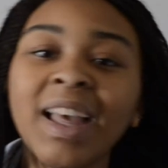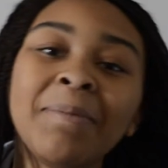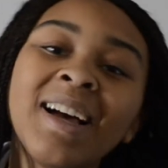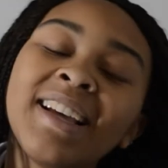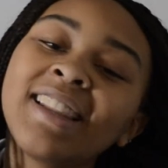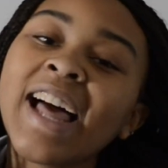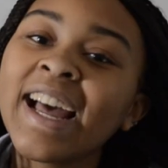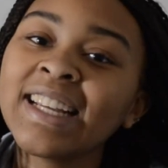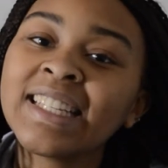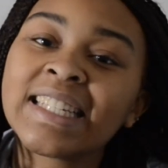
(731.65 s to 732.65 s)
My
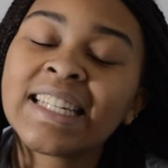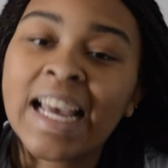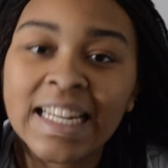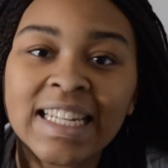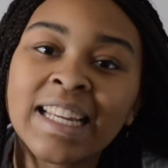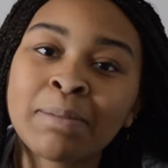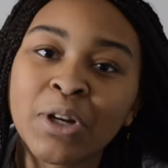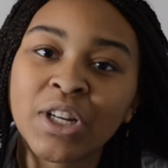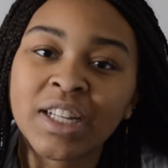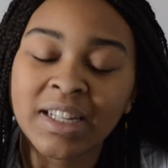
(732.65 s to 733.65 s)
last 10
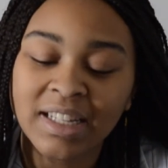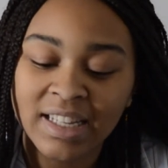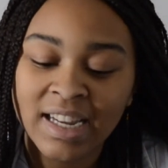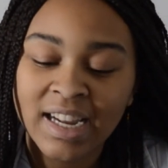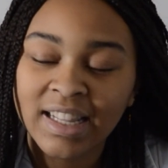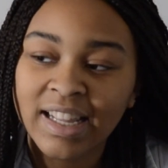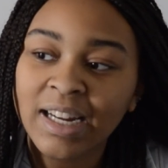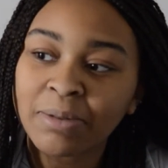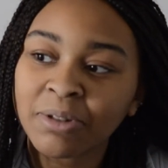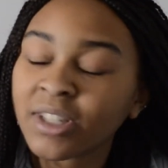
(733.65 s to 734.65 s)
book that
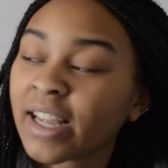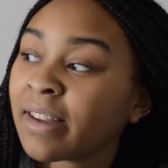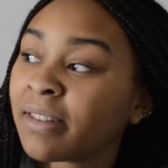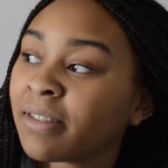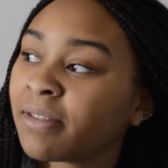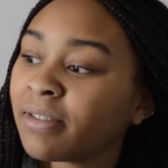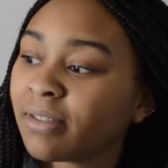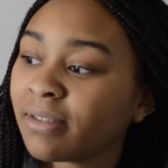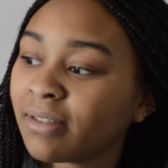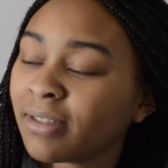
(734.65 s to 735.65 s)
I will save
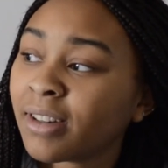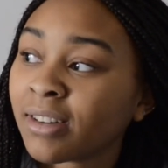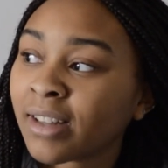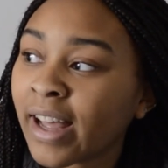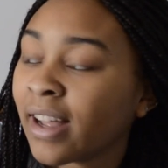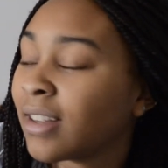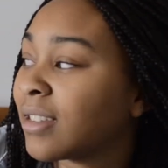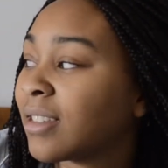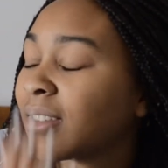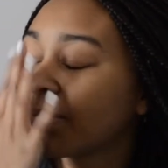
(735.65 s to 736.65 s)
for
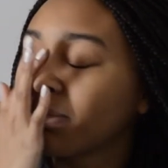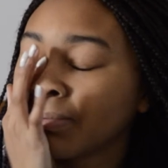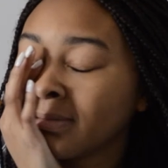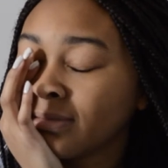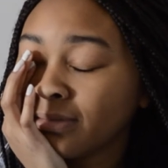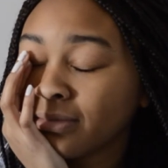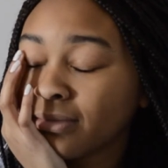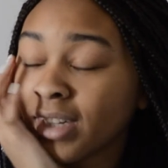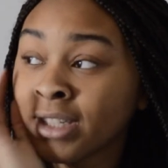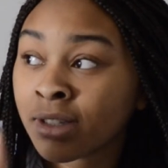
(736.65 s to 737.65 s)
last
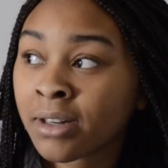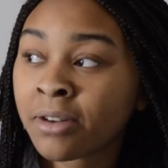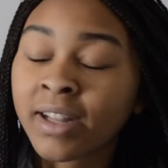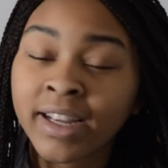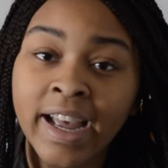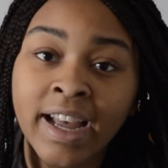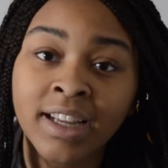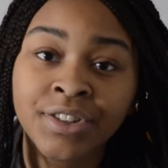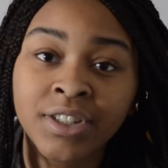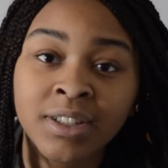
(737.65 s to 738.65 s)
is Snow Like
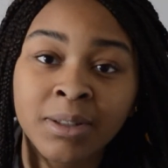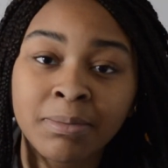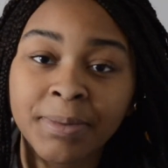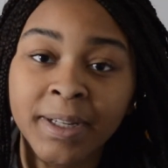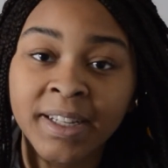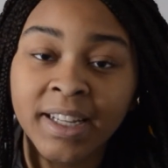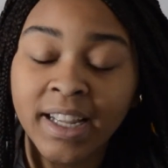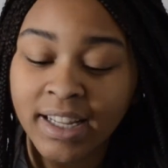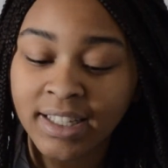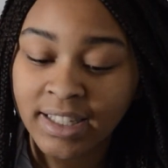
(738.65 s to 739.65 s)
Ashes by
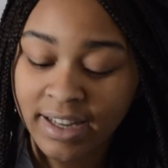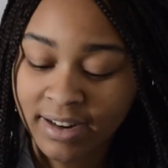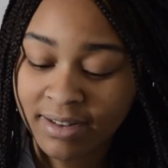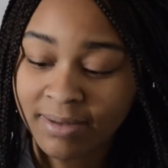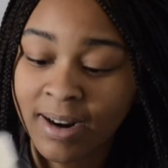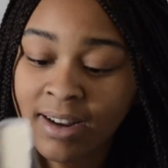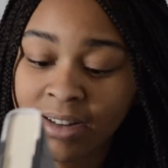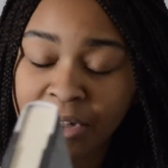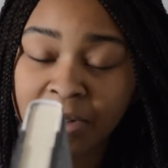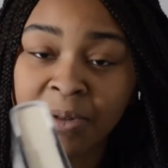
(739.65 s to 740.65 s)
Sarah
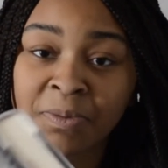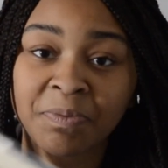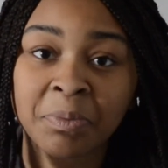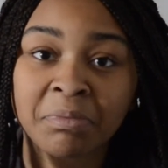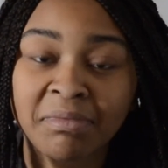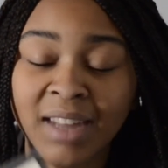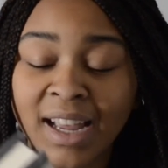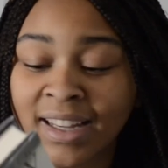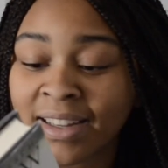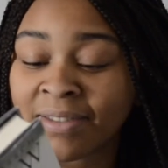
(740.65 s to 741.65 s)
Rosh.
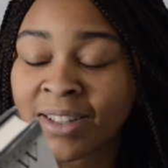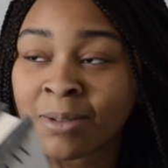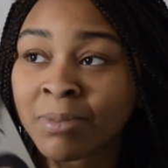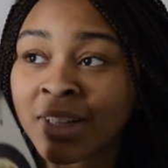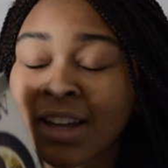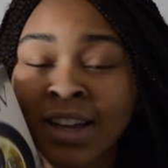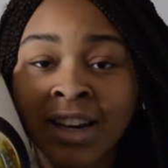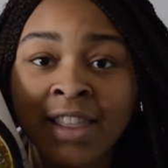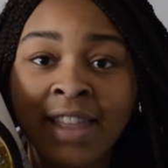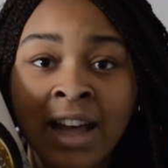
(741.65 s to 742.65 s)
I give this book an
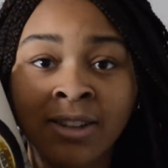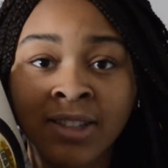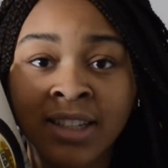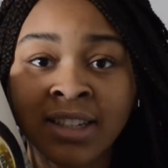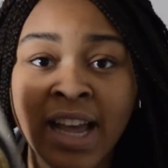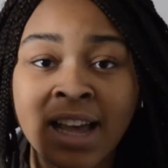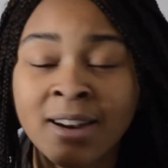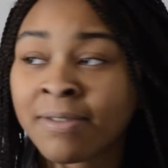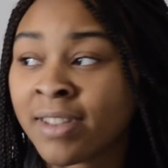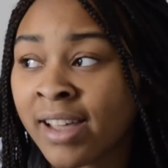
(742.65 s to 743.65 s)
1,000 out
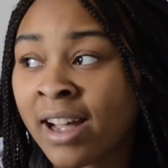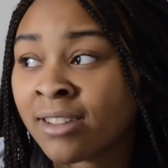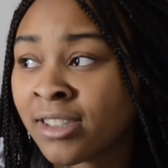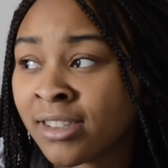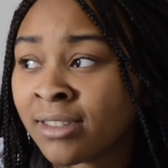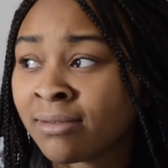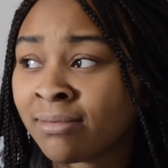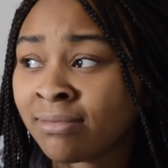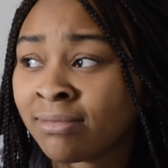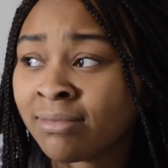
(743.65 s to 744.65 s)
of 1,000
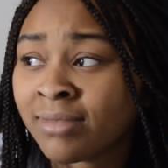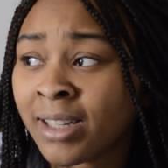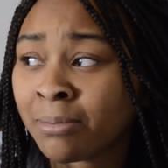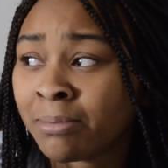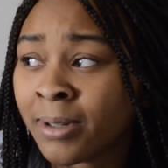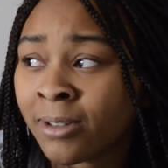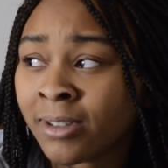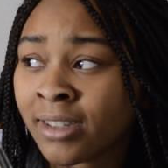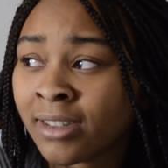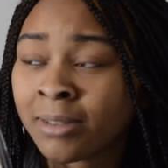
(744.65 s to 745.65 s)
and
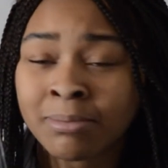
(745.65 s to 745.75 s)
billion